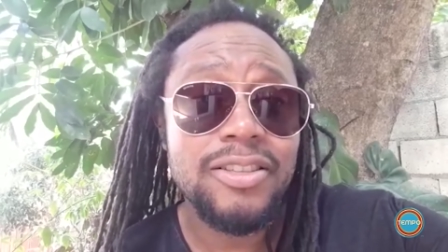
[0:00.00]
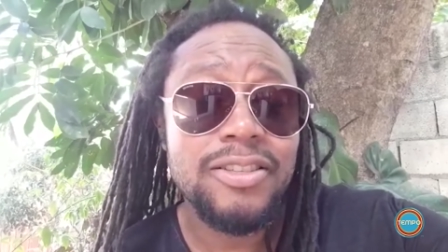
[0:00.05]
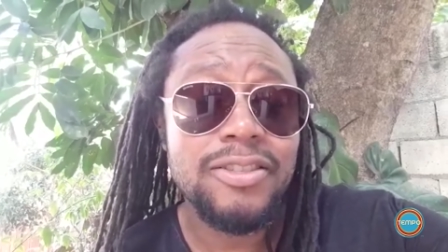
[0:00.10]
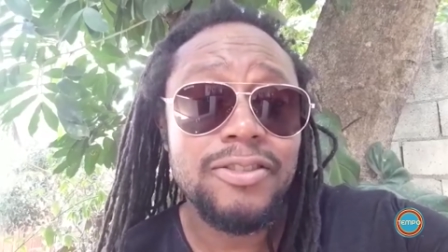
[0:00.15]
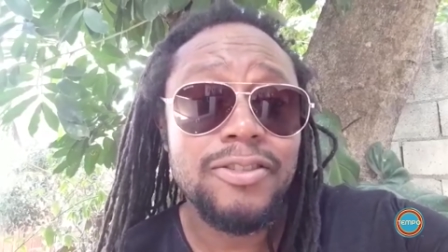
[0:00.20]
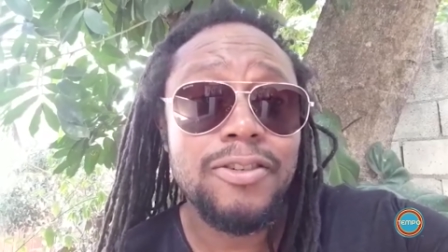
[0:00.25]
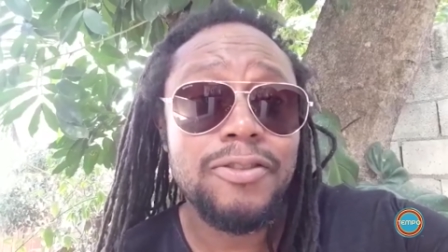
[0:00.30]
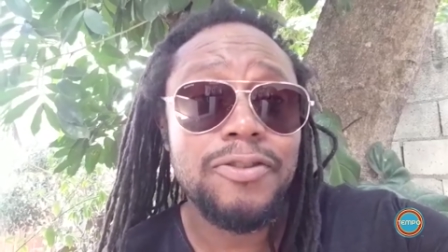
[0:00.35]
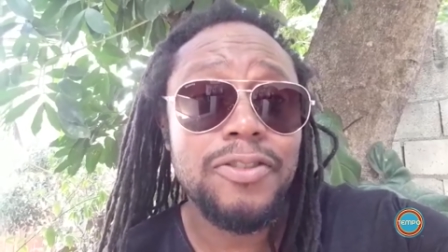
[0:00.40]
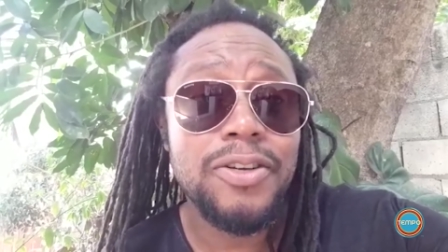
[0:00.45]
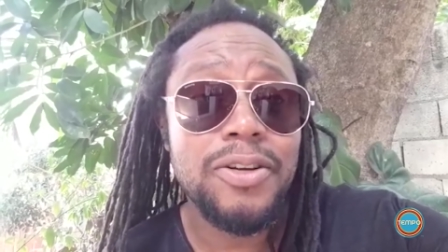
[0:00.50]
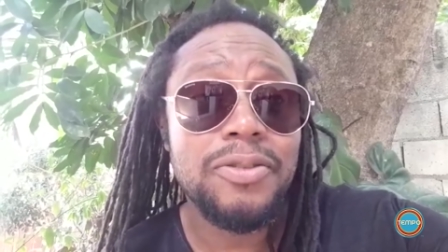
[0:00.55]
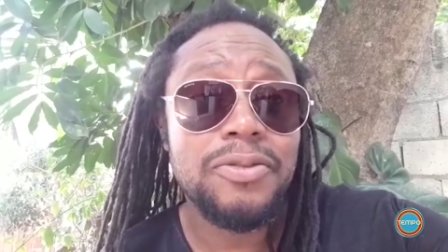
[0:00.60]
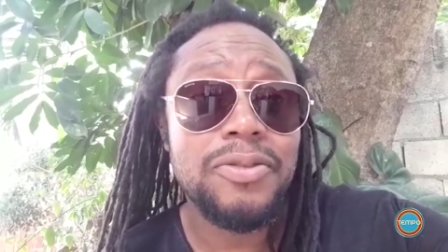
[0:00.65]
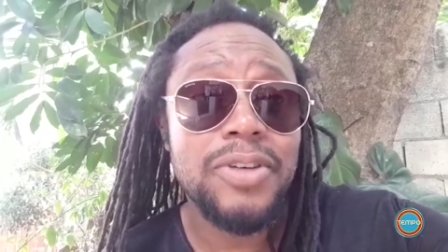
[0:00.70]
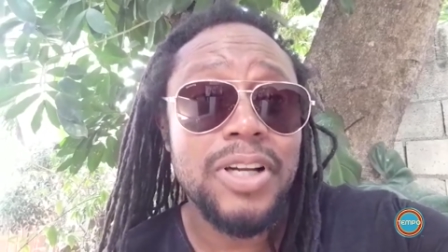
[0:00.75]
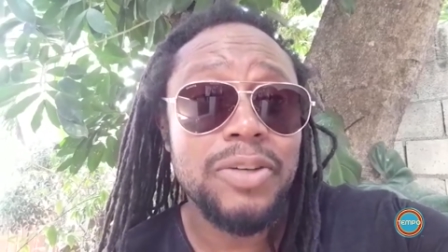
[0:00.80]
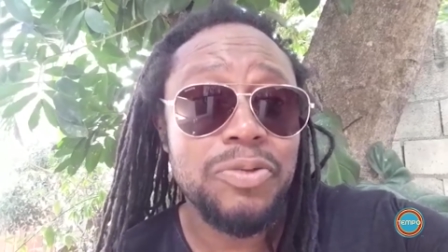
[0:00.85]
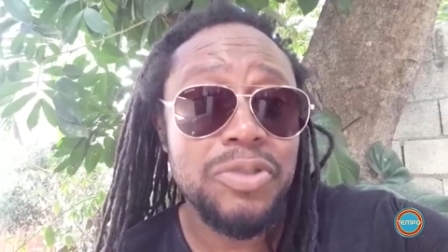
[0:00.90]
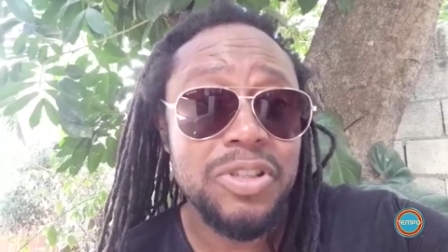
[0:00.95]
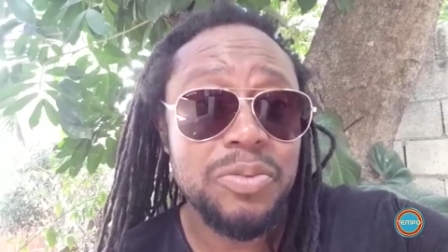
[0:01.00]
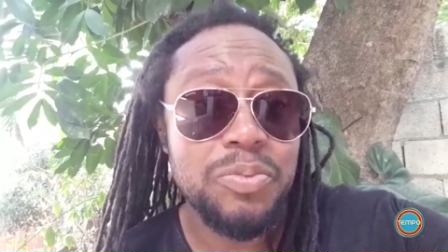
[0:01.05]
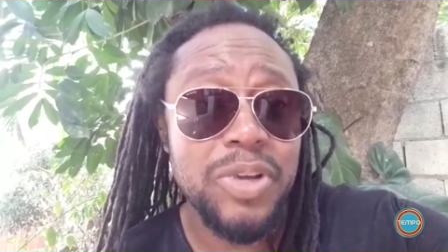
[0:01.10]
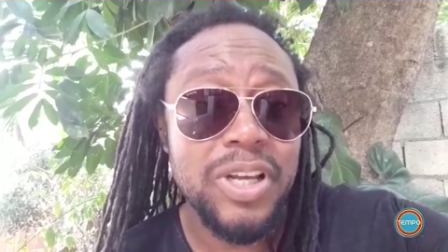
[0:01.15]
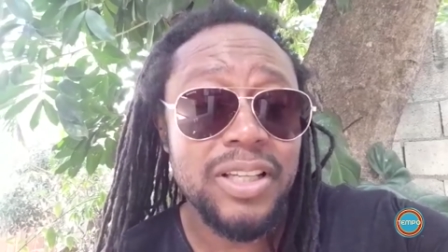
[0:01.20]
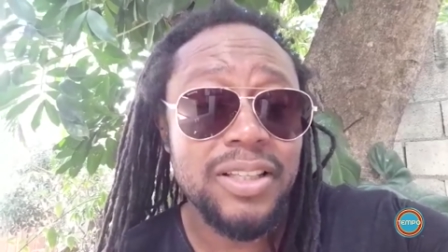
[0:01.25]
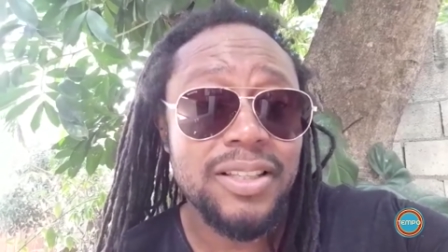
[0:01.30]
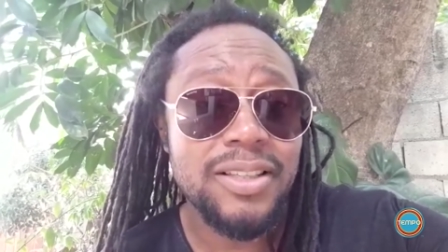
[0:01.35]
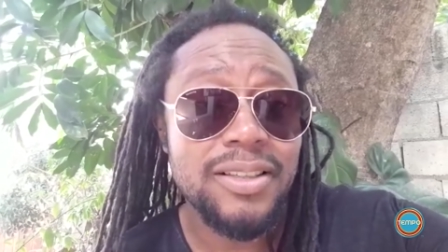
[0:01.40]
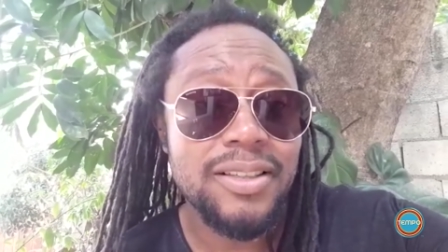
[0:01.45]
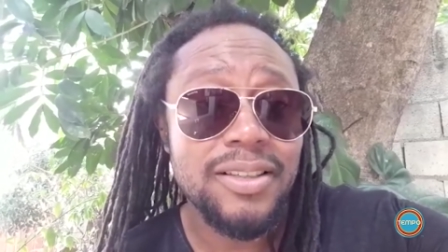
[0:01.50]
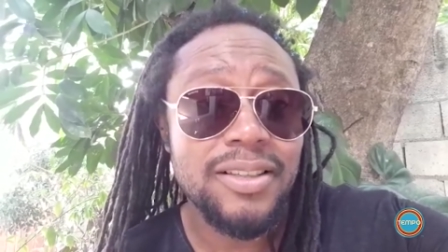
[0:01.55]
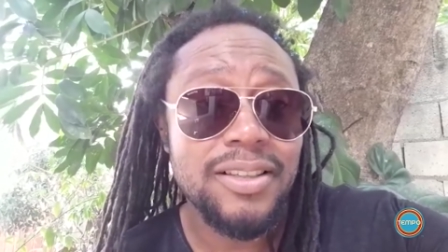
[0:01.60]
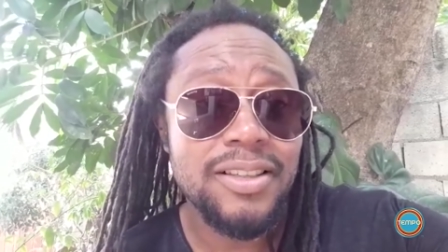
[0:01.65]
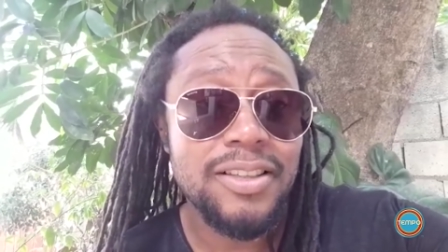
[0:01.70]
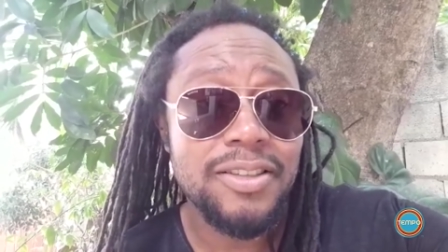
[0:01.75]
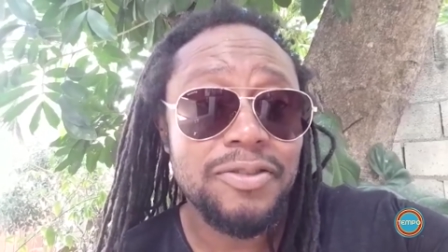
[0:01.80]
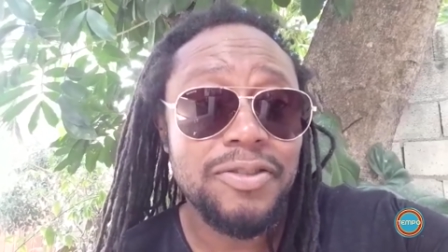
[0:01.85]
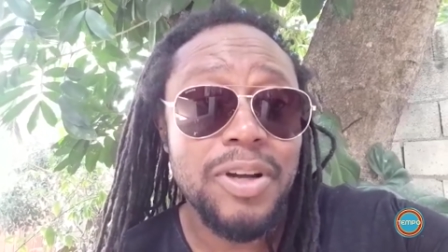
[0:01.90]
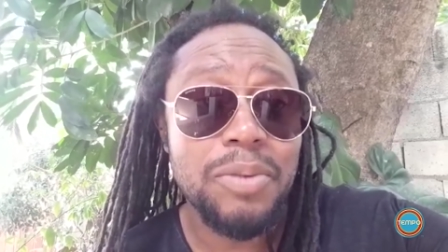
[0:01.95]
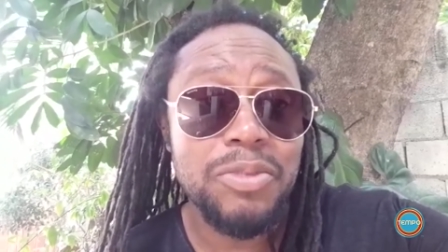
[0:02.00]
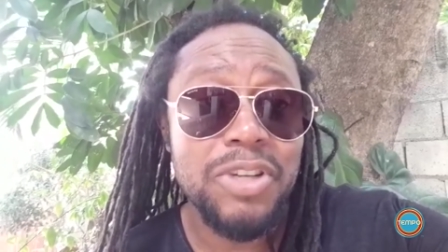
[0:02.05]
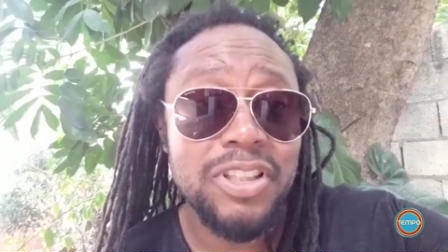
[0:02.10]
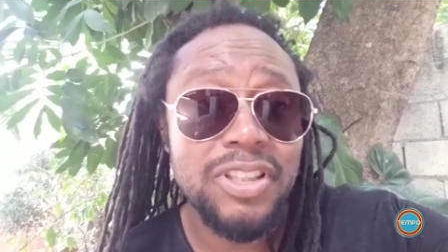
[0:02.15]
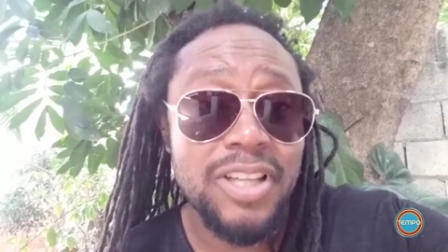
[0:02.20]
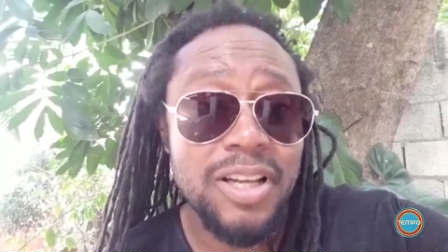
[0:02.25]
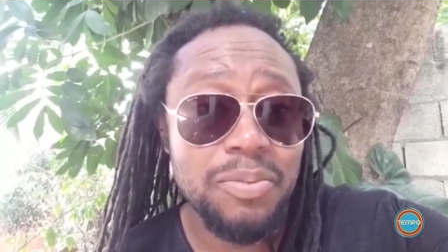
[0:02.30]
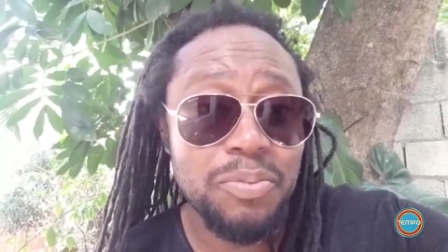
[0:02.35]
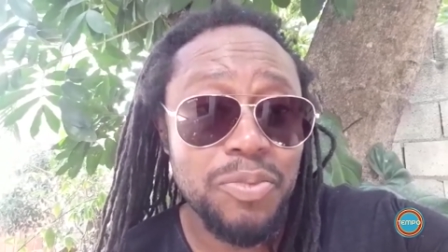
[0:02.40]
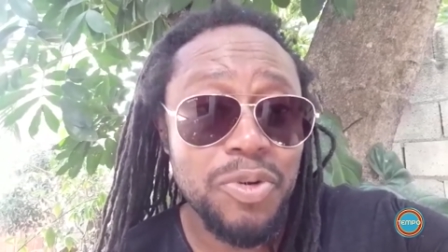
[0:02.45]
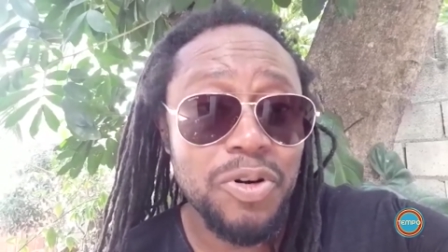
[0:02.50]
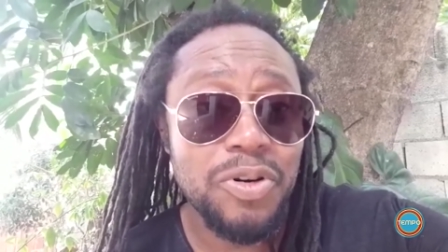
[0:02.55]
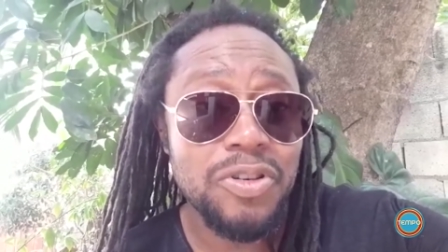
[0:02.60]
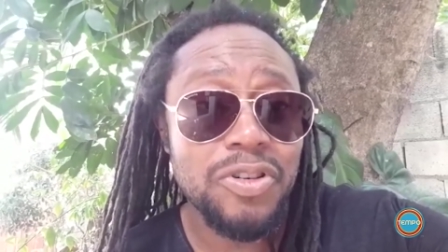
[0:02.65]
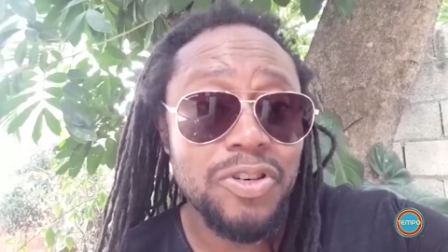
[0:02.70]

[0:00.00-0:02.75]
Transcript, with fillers: Enough love and respect from the Tempo